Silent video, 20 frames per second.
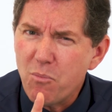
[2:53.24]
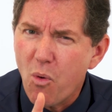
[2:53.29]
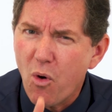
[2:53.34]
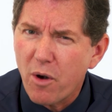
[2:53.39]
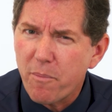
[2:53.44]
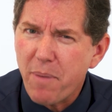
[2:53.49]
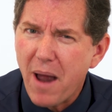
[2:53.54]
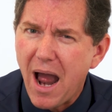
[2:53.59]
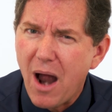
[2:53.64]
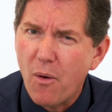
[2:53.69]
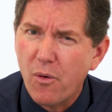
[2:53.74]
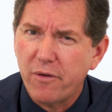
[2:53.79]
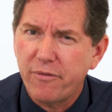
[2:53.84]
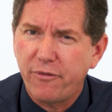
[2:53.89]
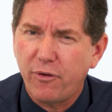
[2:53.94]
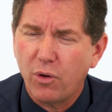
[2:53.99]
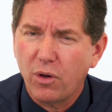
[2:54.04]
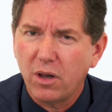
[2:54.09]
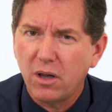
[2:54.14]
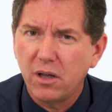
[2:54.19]
more
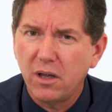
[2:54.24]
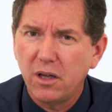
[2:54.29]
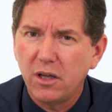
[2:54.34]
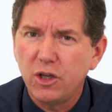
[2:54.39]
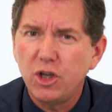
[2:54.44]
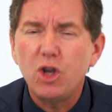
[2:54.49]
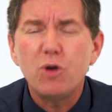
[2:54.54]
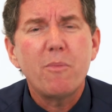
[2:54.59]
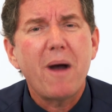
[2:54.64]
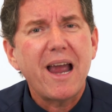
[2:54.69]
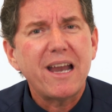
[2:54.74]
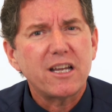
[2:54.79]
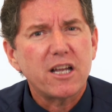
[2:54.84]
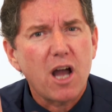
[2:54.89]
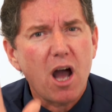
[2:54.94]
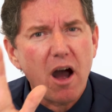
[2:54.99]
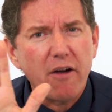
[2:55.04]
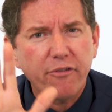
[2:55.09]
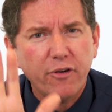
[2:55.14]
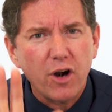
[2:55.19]
powerful, you might
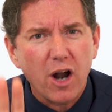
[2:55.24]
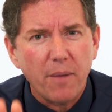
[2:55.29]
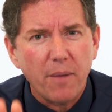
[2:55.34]
cover